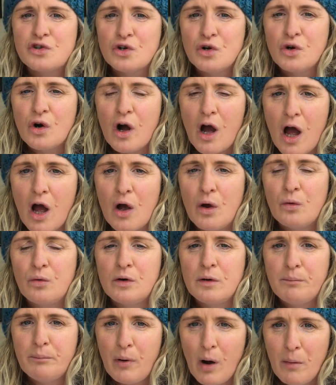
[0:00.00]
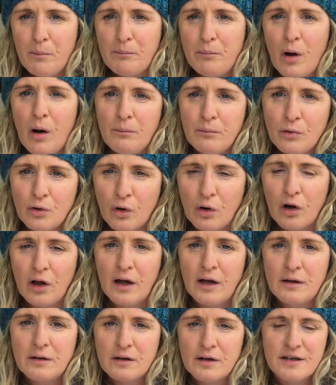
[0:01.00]
your own pom pom colour
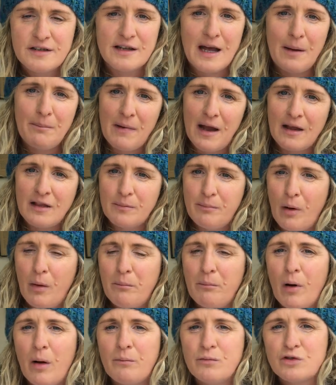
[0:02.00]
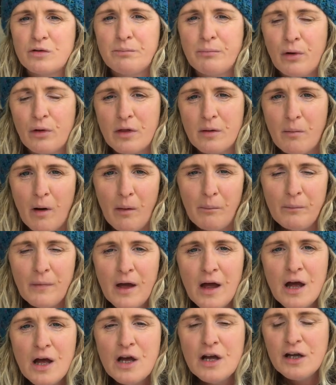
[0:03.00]
because I make the pom poms and put them on,
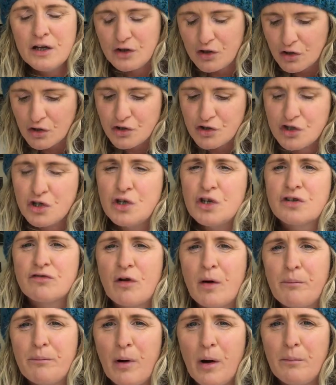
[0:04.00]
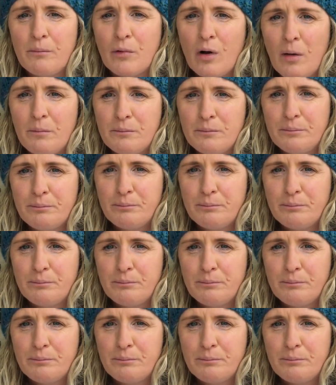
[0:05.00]
and you can choose your own pom pom